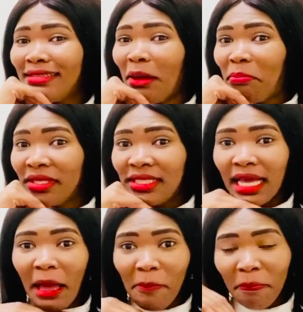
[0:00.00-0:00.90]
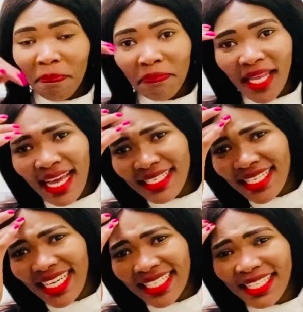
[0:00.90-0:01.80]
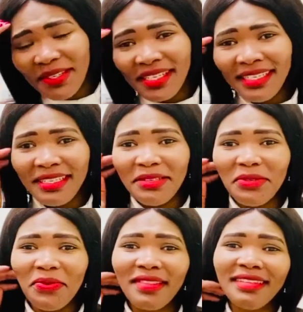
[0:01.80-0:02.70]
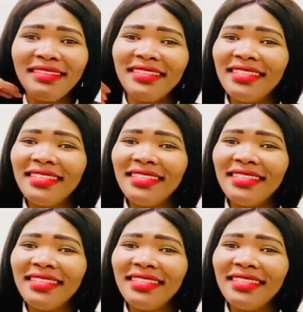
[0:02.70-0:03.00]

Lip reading: a bit hesitant in doing this